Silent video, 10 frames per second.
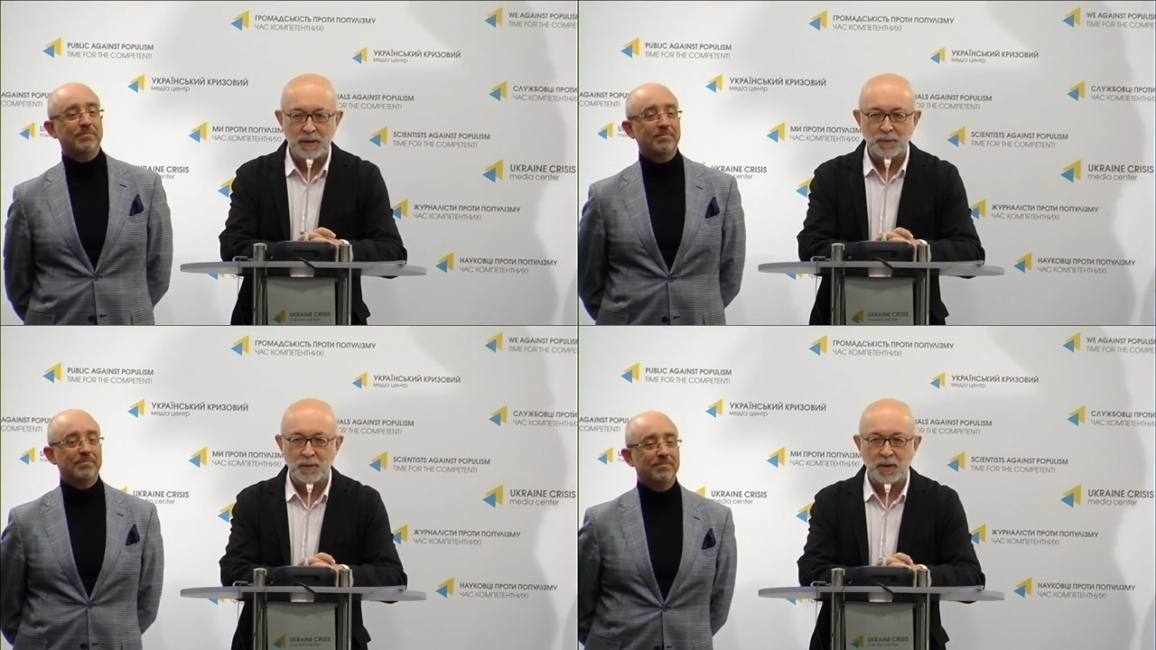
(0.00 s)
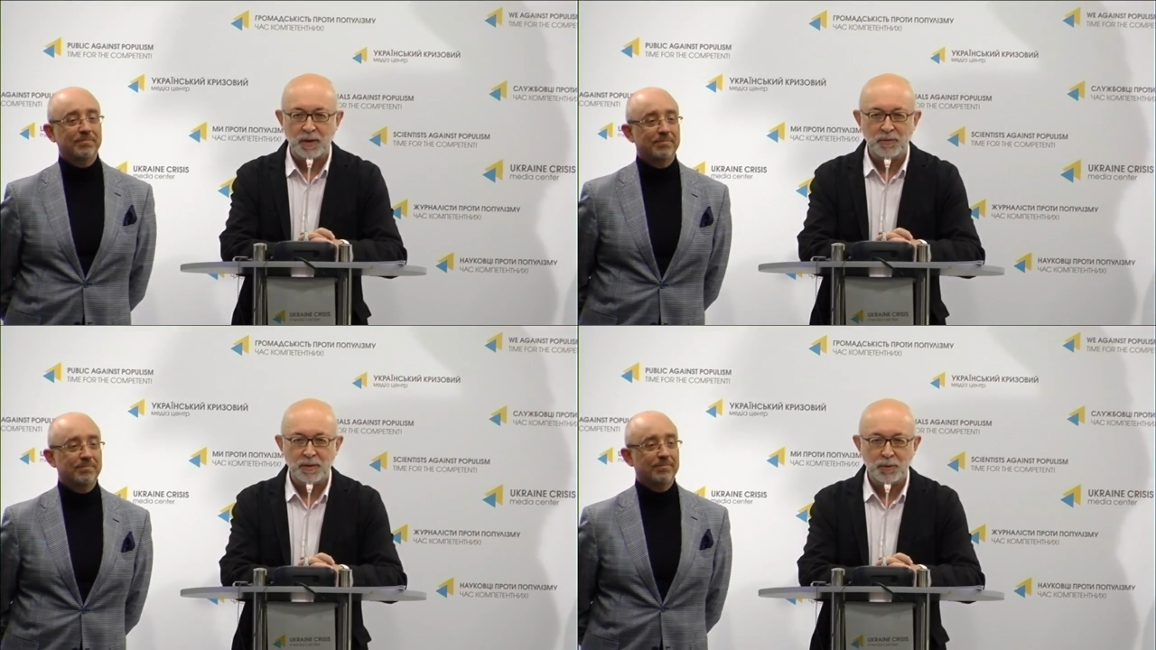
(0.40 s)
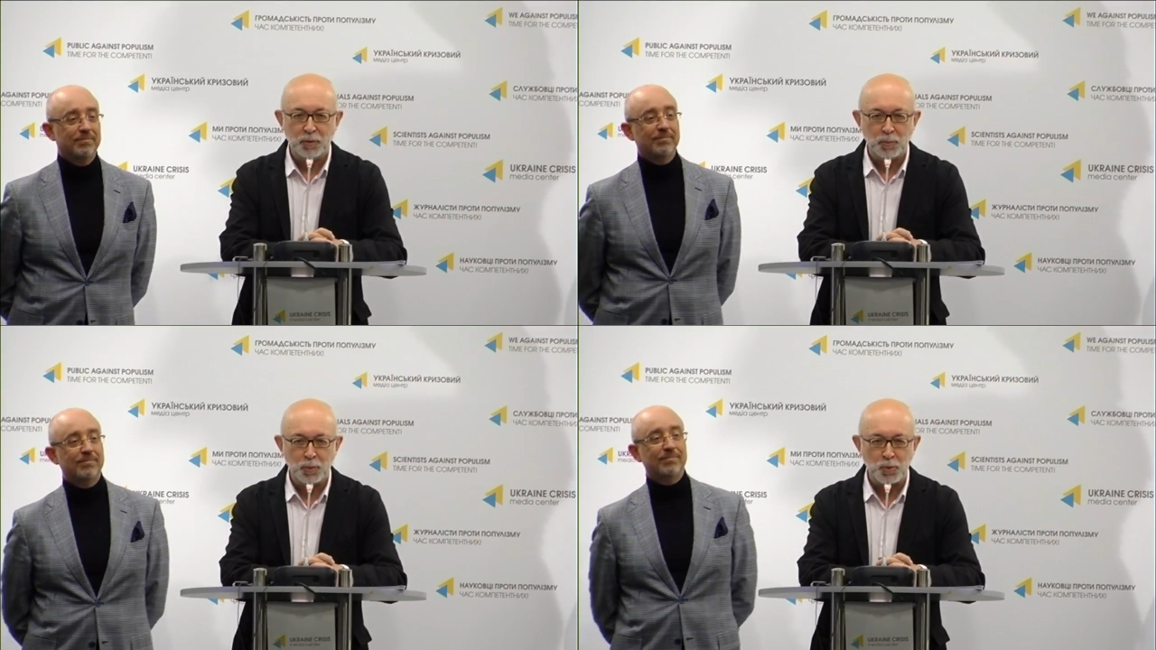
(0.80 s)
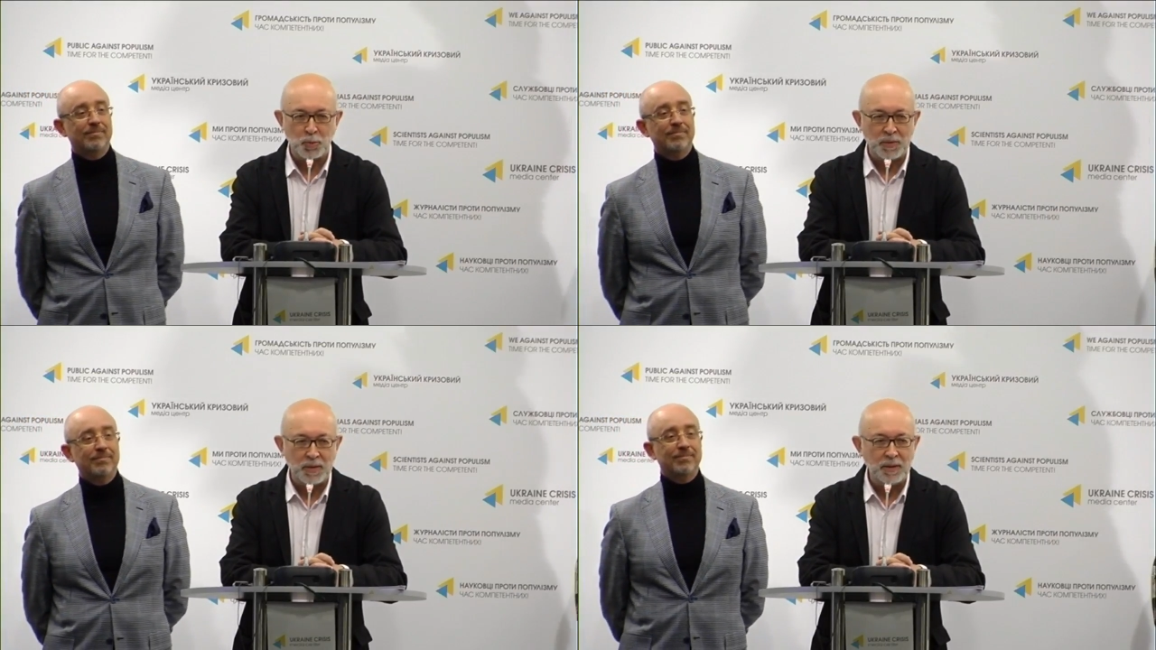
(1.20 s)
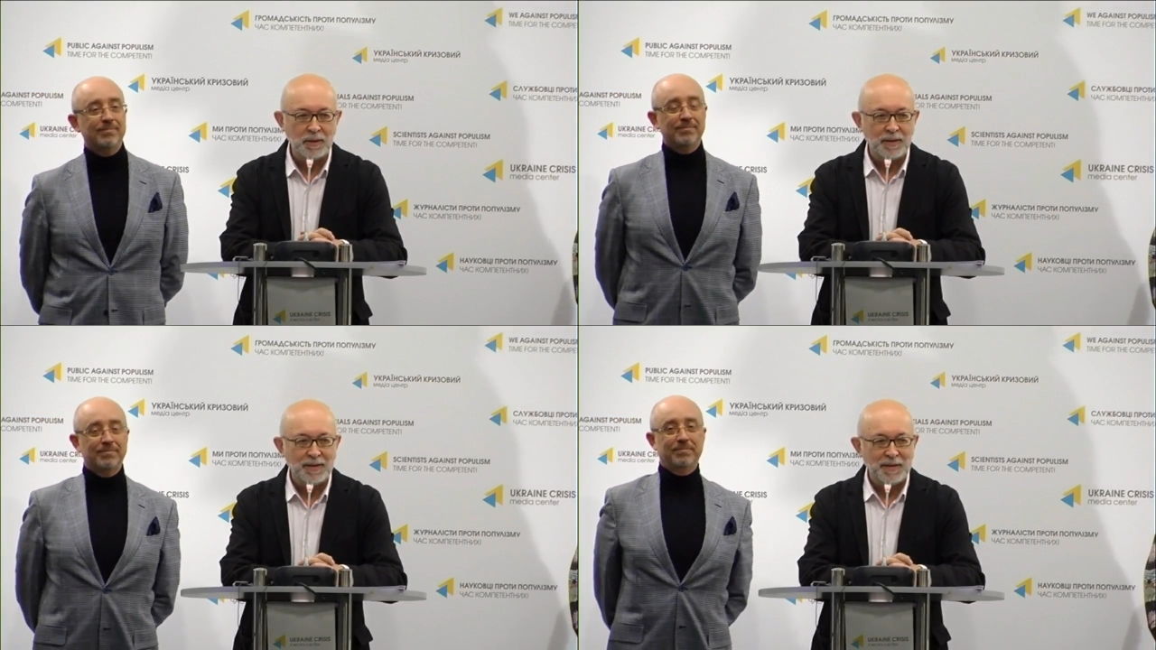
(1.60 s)
Speaker 1: Uh, good
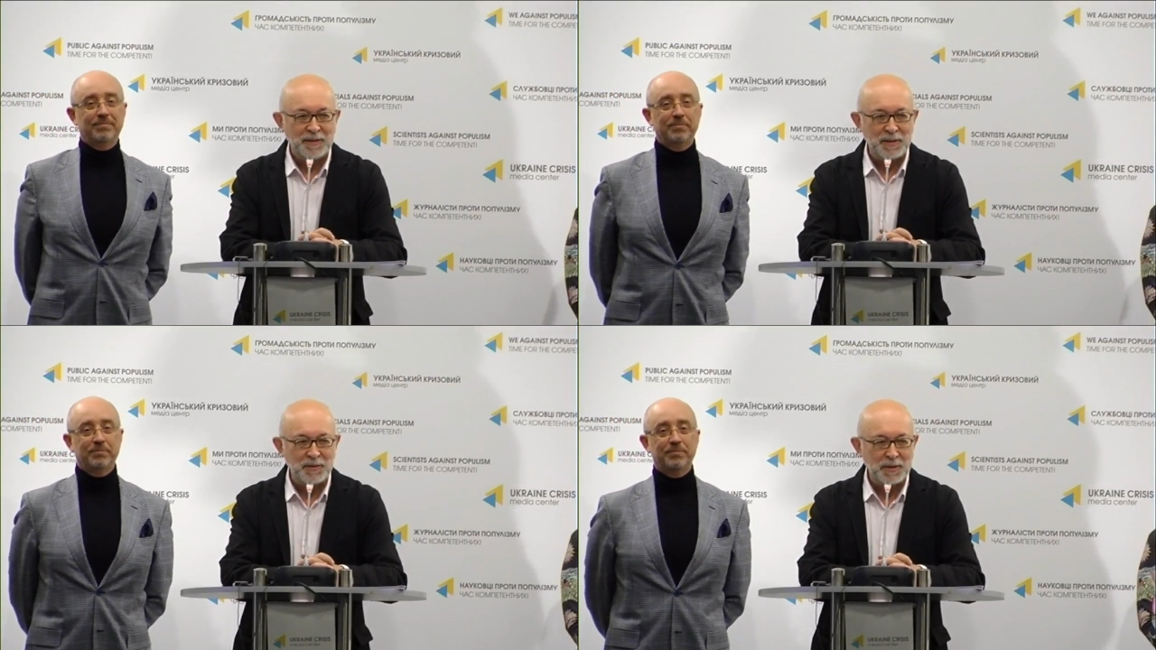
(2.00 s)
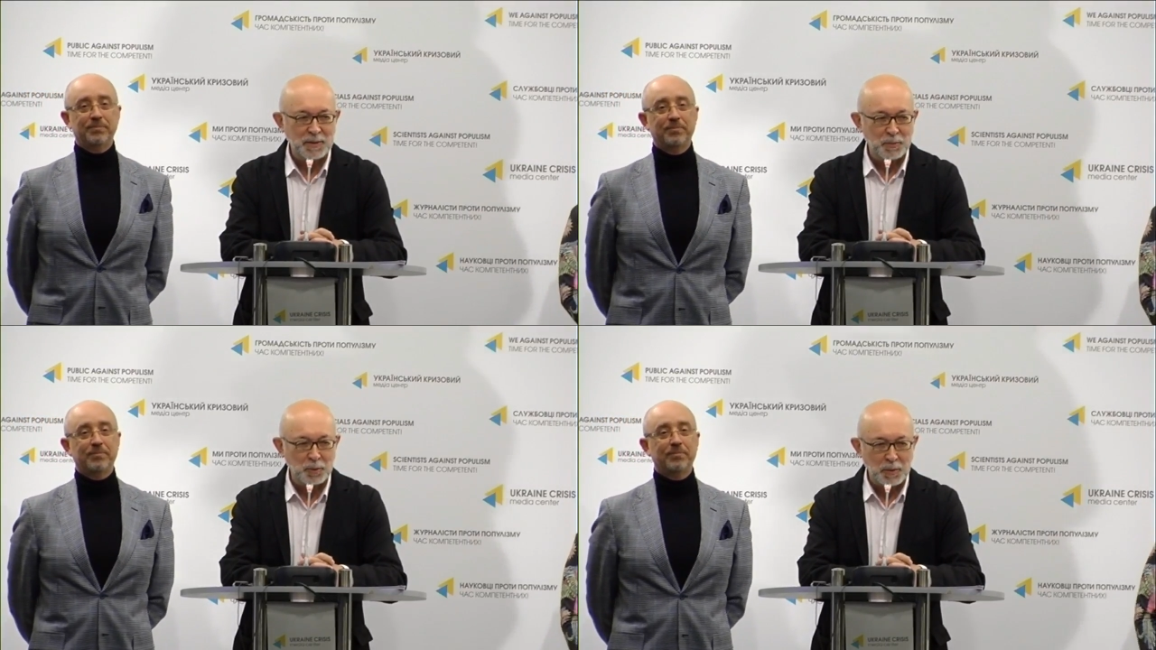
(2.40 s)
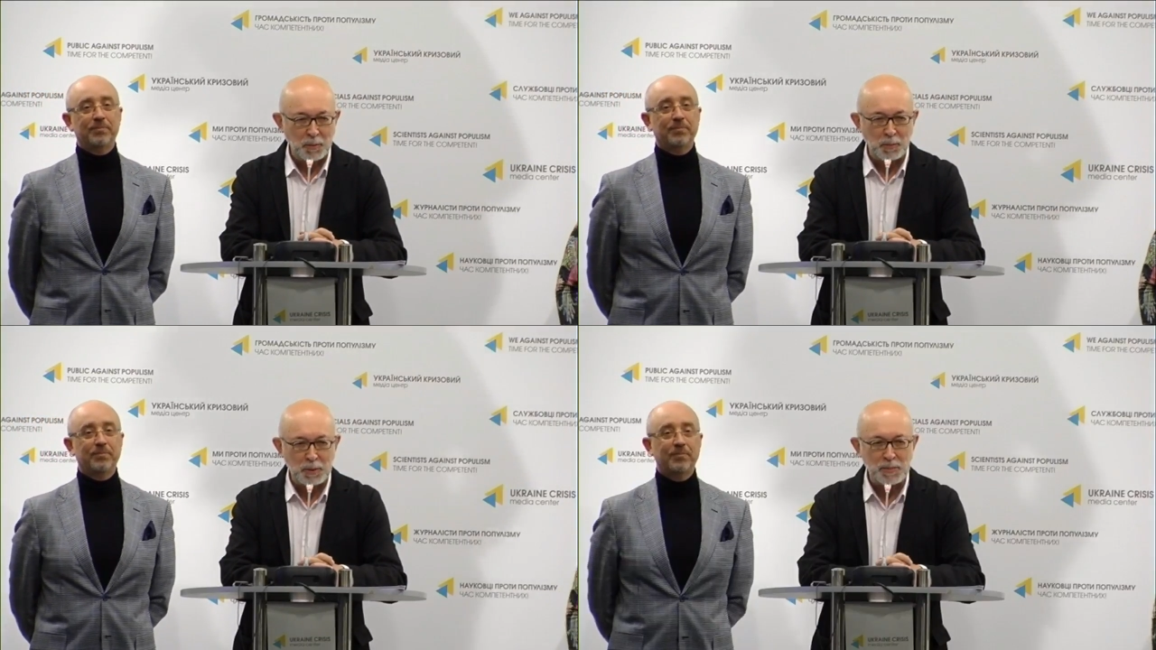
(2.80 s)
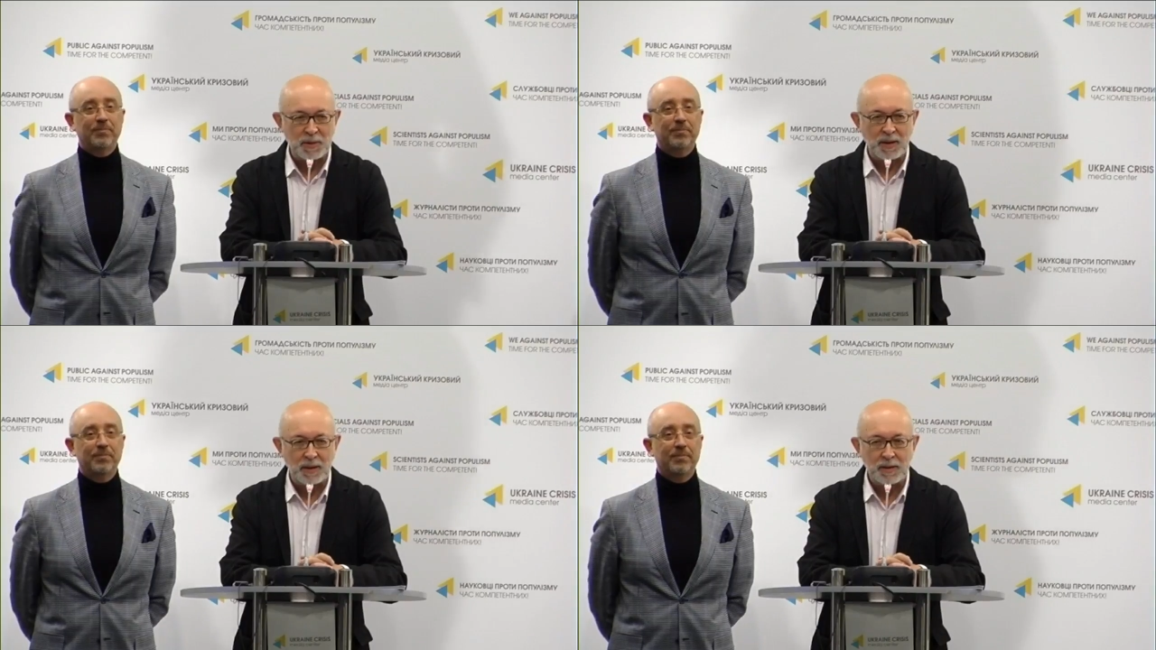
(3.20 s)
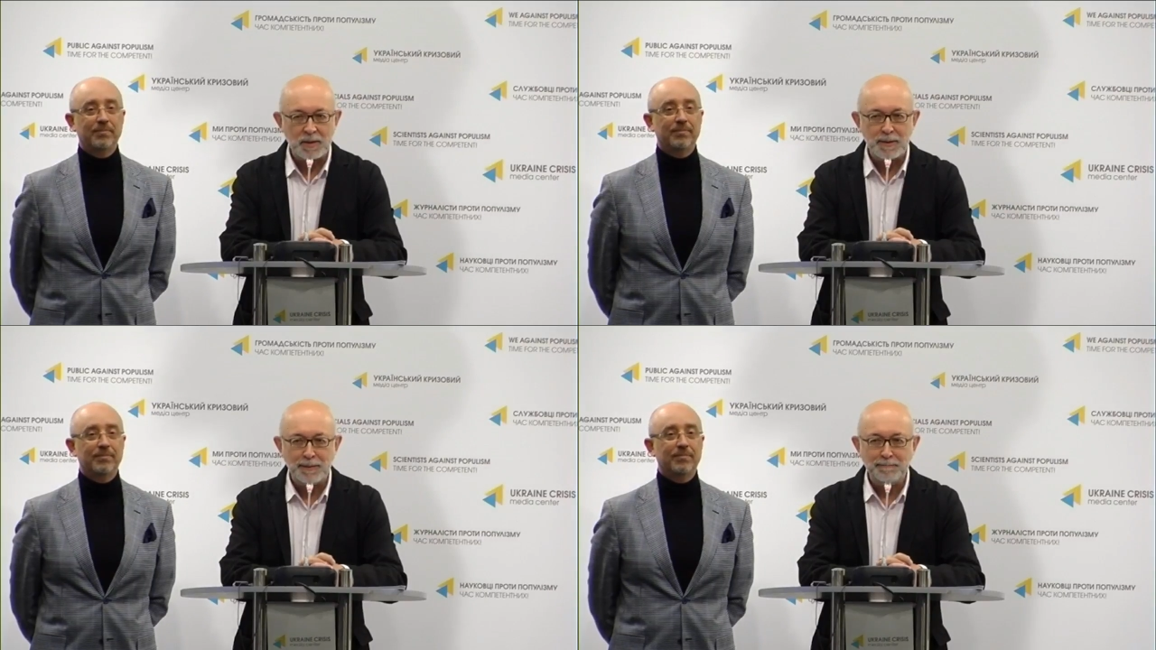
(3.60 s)
morning. I think that you
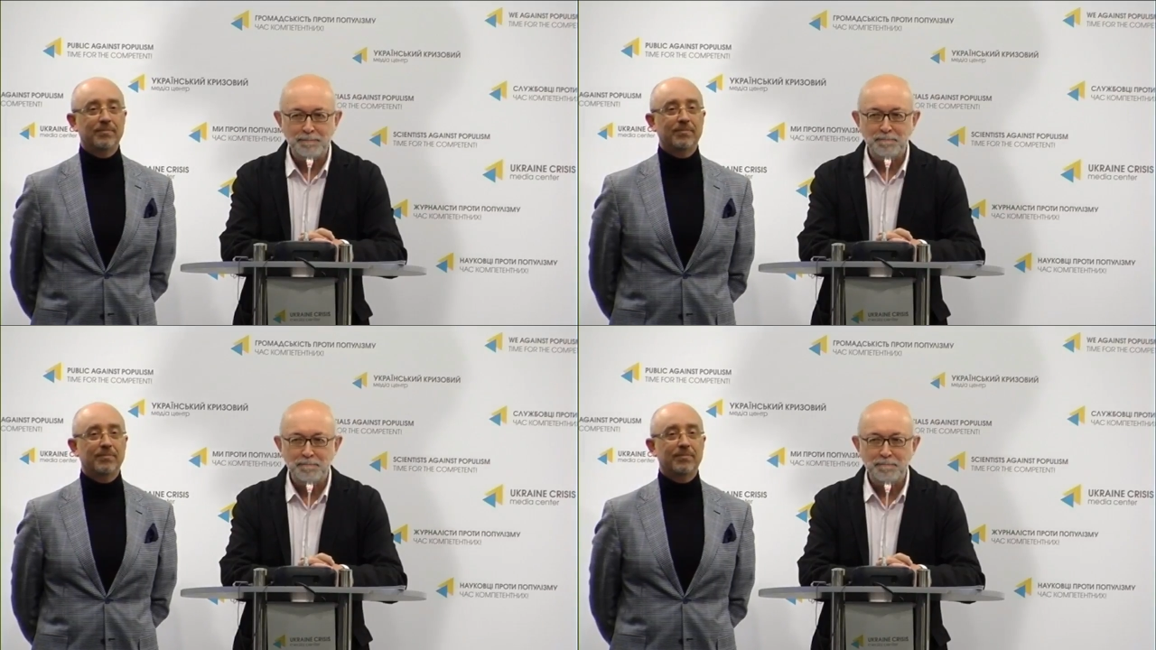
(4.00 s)
might